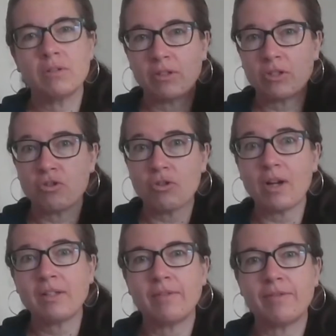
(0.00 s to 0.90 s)
the
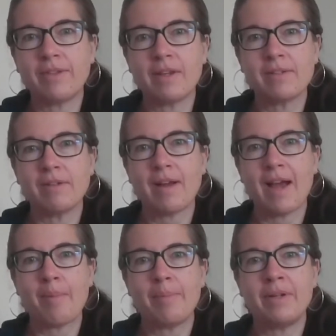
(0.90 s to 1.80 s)
destructive things that are
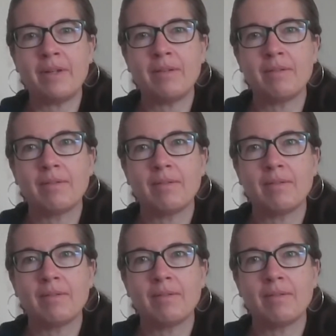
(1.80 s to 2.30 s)
happening,